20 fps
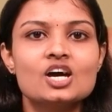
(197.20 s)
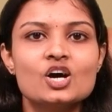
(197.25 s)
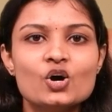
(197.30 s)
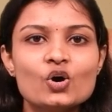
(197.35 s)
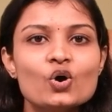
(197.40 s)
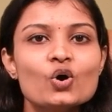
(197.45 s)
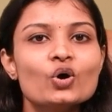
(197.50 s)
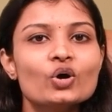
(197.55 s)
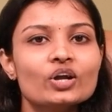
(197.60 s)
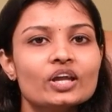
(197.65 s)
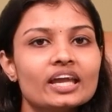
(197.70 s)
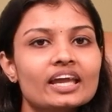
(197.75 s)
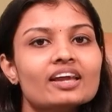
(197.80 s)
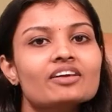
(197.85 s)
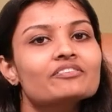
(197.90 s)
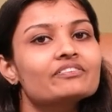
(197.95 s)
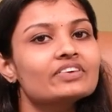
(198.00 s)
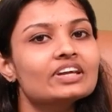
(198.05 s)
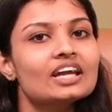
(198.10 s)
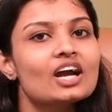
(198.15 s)
Okay,
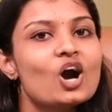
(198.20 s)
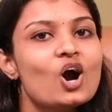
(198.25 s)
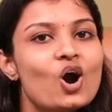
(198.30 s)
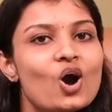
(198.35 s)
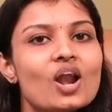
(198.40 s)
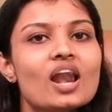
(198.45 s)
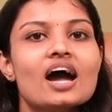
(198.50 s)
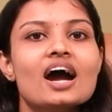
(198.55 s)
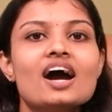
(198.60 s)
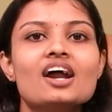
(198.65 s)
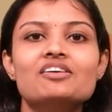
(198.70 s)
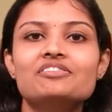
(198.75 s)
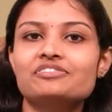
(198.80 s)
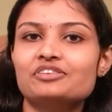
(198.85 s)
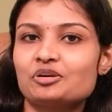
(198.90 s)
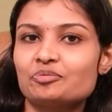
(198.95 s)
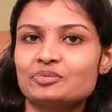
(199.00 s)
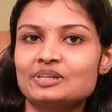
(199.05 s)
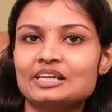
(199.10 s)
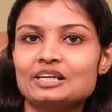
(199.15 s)
we all are
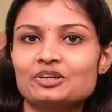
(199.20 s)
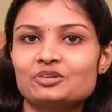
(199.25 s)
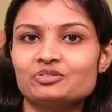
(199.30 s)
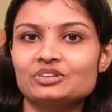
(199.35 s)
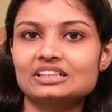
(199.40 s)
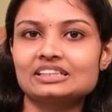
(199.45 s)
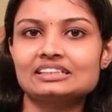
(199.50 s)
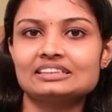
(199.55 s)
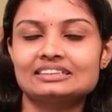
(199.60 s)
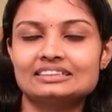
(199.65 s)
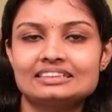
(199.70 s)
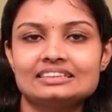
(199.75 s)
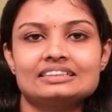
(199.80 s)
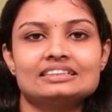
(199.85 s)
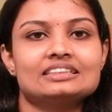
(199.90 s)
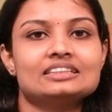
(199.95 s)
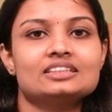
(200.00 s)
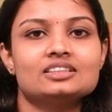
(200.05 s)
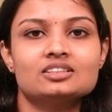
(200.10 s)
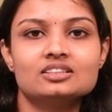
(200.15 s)
familiar with
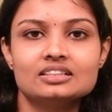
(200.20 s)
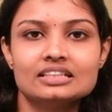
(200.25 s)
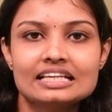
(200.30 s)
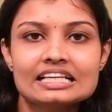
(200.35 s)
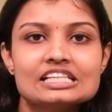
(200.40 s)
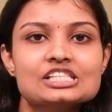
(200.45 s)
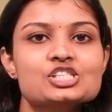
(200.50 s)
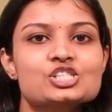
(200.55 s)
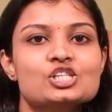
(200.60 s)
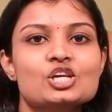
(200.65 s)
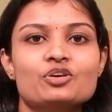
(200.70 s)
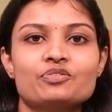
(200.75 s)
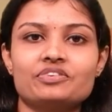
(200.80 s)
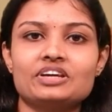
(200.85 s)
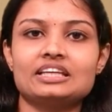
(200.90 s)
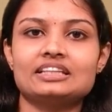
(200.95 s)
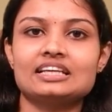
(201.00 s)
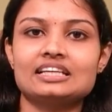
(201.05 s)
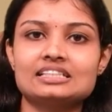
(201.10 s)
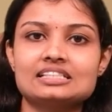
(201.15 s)
the cliche
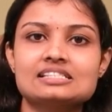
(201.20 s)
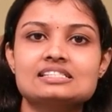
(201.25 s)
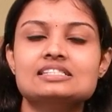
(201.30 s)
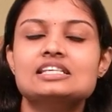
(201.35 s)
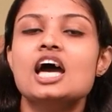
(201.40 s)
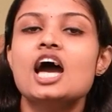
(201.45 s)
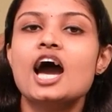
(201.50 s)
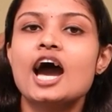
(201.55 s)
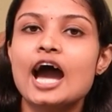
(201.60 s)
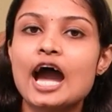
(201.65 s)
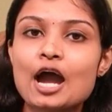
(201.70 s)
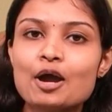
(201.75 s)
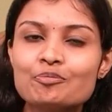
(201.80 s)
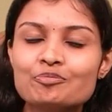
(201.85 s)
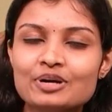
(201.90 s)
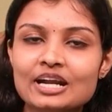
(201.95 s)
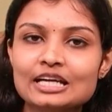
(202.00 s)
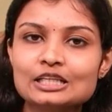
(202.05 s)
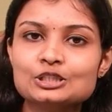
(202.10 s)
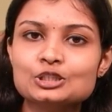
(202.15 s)
way, that is, I am
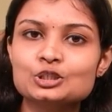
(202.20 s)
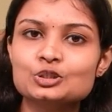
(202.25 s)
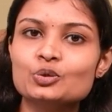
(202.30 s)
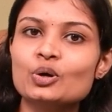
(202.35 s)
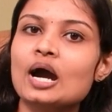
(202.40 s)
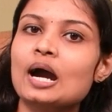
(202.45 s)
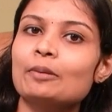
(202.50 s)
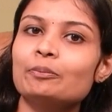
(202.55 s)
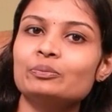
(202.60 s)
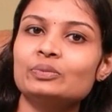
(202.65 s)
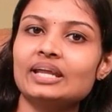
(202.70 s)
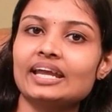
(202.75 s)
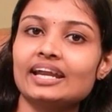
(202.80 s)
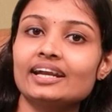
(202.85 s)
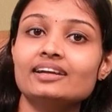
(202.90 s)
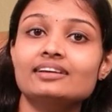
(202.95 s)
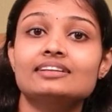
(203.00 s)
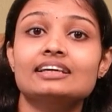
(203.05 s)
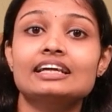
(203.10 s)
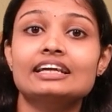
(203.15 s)
writing to
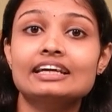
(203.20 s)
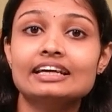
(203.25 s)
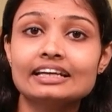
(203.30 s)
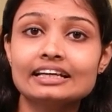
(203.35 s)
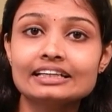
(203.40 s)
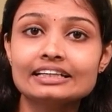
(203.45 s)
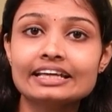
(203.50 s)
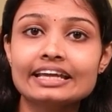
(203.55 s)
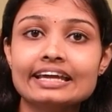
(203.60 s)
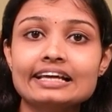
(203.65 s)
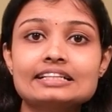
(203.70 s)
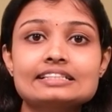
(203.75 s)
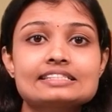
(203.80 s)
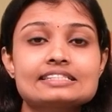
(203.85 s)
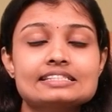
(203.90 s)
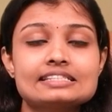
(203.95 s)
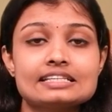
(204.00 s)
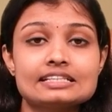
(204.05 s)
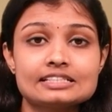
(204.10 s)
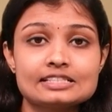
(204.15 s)
update the current health
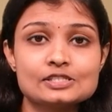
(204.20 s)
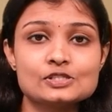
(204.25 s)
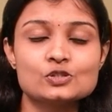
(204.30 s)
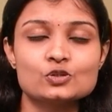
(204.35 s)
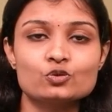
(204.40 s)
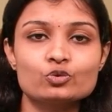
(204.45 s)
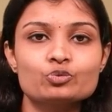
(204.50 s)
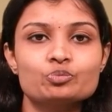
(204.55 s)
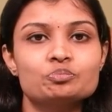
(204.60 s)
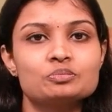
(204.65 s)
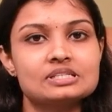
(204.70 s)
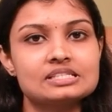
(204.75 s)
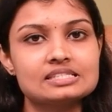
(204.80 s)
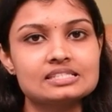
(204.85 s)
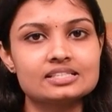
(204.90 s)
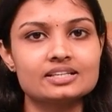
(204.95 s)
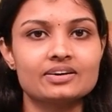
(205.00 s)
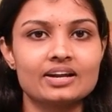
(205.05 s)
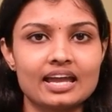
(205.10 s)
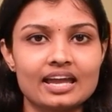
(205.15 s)
status of
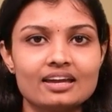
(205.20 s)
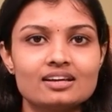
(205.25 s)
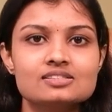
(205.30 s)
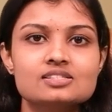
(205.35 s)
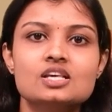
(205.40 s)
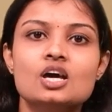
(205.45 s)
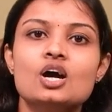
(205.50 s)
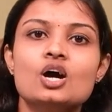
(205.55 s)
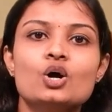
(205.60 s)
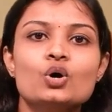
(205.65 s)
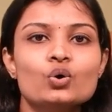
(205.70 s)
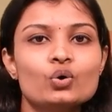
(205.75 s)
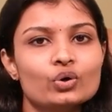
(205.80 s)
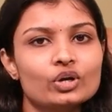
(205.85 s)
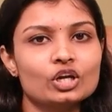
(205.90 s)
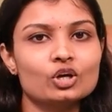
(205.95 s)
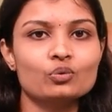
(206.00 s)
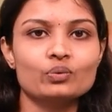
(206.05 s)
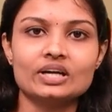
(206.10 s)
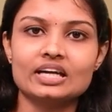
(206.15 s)
Mr. X who
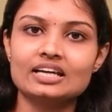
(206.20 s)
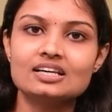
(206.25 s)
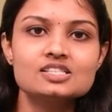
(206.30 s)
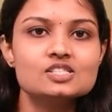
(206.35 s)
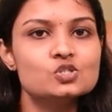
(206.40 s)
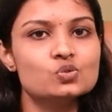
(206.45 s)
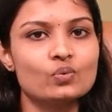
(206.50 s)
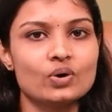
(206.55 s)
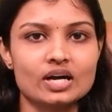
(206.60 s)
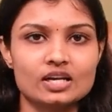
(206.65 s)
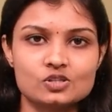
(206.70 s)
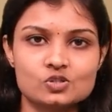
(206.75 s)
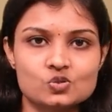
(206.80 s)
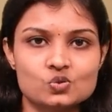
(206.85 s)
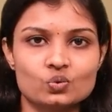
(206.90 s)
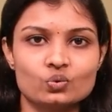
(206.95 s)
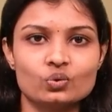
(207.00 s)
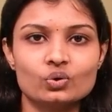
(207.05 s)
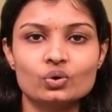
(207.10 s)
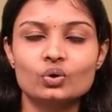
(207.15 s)
requires so and
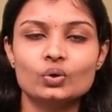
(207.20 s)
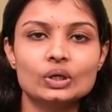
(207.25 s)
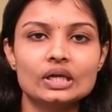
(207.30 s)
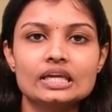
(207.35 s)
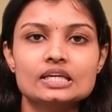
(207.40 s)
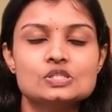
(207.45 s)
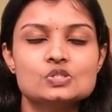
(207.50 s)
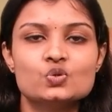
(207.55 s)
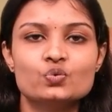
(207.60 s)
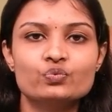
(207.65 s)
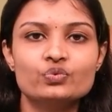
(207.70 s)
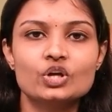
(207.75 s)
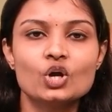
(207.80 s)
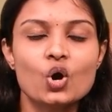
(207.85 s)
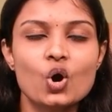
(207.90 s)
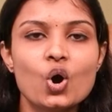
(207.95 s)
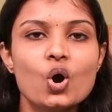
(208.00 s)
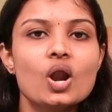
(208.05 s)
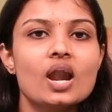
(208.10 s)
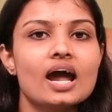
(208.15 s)
so. Okay, so we
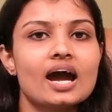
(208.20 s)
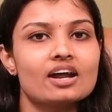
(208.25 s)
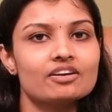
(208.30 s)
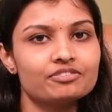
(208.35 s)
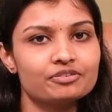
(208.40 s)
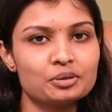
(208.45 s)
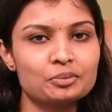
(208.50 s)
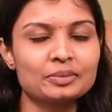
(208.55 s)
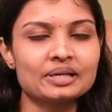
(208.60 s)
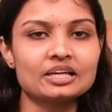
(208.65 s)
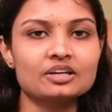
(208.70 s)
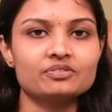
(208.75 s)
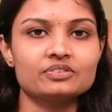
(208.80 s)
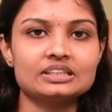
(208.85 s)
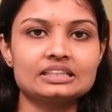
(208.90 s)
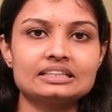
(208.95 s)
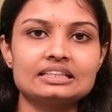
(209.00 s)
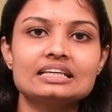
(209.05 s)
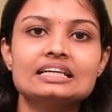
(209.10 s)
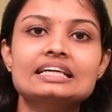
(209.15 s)
all are familiar with
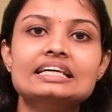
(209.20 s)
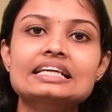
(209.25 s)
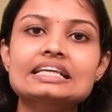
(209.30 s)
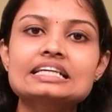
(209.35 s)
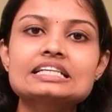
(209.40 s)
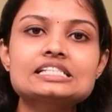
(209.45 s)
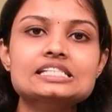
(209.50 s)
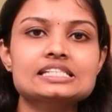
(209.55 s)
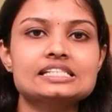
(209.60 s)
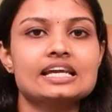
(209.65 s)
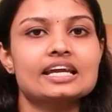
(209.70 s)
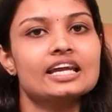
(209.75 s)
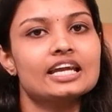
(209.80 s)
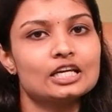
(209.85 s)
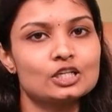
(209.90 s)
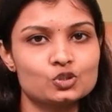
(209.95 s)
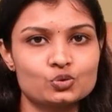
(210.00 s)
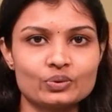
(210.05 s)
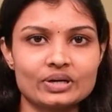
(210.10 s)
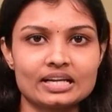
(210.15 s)
the cliche
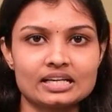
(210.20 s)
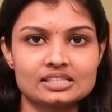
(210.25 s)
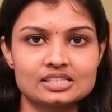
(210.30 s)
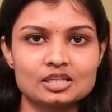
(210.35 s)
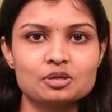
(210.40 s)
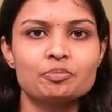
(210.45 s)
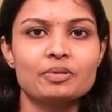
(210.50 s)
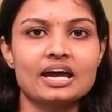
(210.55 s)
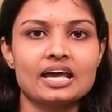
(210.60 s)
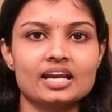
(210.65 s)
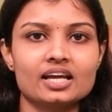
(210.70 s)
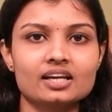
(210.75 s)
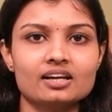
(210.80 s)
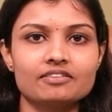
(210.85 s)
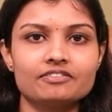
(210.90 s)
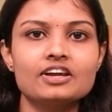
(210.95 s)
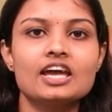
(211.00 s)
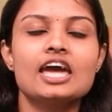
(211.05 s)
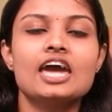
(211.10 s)
introductory paragraph.